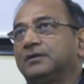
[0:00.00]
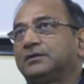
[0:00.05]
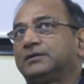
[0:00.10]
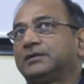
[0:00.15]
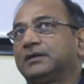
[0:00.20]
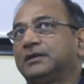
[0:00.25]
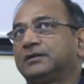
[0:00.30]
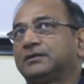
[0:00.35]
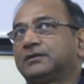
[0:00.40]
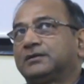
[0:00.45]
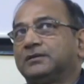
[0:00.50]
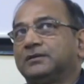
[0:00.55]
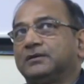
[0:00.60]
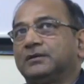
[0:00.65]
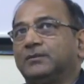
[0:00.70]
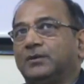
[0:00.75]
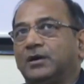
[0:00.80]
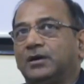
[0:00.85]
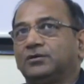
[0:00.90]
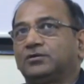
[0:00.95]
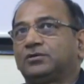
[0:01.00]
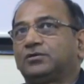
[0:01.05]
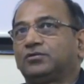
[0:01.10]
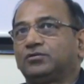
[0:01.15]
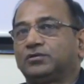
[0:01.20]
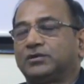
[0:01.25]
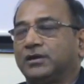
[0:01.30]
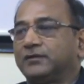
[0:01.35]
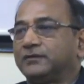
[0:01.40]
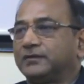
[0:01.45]
till about
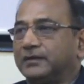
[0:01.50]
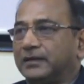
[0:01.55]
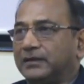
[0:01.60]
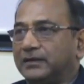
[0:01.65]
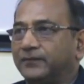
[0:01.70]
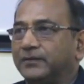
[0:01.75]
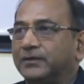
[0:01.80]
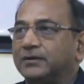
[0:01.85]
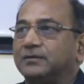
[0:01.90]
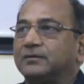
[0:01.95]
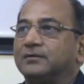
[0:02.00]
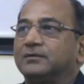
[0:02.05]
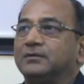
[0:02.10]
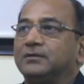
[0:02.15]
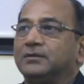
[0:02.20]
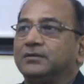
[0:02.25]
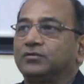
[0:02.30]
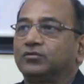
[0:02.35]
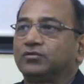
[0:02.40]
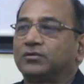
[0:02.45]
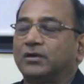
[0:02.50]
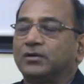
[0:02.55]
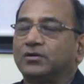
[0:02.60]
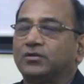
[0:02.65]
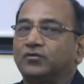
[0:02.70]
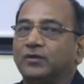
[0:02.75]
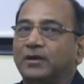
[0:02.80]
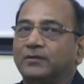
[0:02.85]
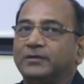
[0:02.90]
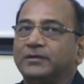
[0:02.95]
2011. In
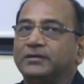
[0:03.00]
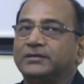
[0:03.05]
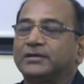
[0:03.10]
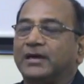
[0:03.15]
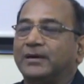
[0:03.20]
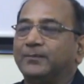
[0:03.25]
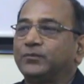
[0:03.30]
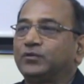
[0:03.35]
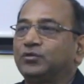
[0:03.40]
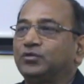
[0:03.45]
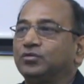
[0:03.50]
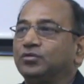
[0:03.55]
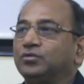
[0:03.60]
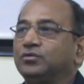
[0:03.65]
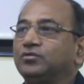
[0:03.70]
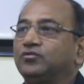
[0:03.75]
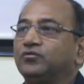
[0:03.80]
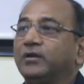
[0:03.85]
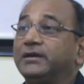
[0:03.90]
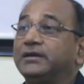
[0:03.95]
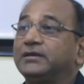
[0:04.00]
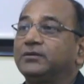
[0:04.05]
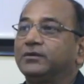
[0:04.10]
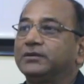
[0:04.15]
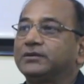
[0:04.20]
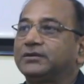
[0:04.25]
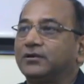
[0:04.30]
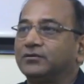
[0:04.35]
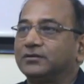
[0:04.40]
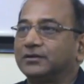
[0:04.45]
2012, it jumped to
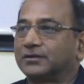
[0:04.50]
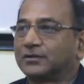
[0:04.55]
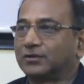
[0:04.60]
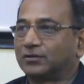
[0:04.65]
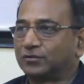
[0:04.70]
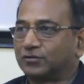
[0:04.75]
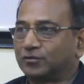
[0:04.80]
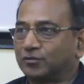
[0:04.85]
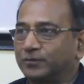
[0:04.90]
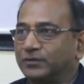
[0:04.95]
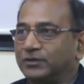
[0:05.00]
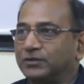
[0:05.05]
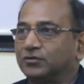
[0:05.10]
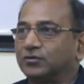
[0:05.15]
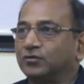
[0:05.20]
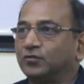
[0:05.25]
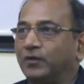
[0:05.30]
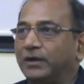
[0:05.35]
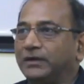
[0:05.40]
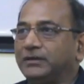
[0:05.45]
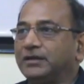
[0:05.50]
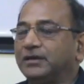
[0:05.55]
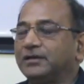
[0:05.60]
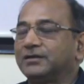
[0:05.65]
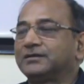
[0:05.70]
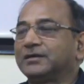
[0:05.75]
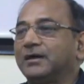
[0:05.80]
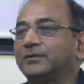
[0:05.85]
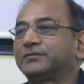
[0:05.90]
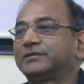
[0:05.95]
21,000 crores rupees. So in 1 year,
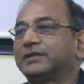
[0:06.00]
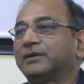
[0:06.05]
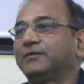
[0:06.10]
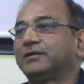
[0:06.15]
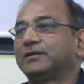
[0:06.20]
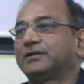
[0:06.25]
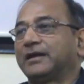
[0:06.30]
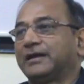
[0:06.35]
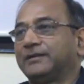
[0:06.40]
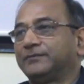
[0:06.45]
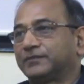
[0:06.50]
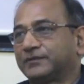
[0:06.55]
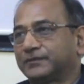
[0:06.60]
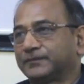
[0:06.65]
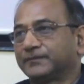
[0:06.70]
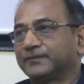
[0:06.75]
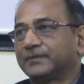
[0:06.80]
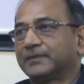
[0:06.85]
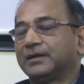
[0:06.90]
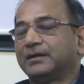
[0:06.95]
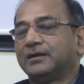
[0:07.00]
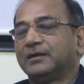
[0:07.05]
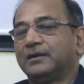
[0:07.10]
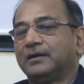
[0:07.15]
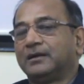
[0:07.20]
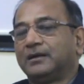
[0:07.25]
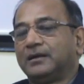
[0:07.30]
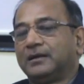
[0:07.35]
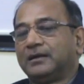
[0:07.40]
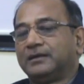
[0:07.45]
it jumped 7 times.
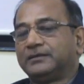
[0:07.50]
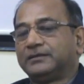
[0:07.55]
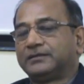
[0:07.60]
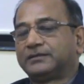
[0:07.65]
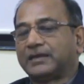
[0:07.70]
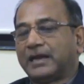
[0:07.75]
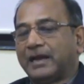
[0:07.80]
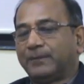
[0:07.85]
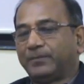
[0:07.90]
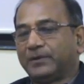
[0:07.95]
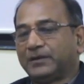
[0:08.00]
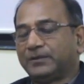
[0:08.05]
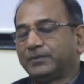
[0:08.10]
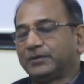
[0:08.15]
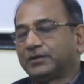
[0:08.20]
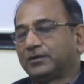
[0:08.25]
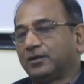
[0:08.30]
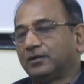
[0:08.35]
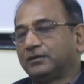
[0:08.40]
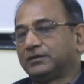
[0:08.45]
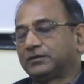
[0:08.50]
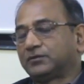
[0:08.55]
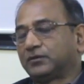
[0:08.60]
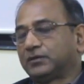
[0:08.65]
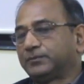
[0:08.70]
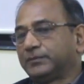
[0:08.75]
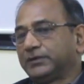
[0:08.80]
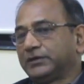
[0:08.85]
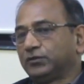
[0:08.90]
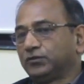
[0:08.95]
This happened because it
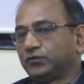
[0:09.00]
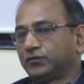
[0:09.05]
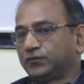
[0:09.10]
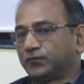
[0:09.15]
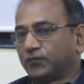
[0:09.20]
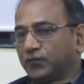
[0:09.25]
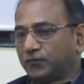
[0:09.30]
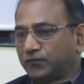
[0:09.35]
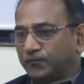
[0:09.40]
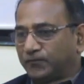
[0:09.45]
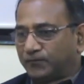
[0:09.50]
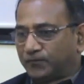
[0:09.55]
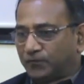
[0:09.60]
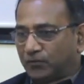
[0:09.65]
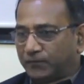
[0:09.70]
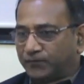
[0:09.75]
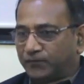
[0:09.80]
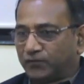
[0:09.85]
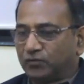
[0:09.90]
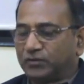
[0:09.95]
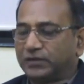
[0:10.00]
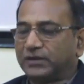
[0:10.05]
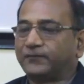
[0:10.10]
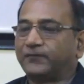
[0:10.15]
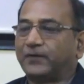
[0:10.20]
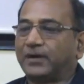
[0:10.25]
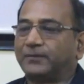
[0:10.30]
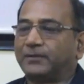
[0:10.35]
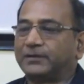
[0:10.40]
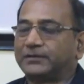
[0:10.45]
was being used for food and
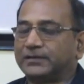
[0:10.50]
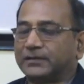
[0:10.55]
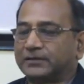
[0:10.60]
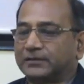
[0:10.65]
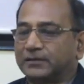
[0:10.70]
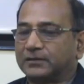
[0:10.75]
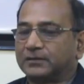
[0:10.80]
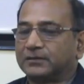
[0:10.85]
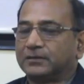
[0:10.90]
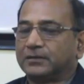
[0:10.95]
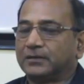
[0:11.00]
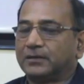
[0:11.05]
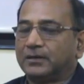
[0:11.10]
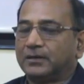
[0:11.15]
pharma sector,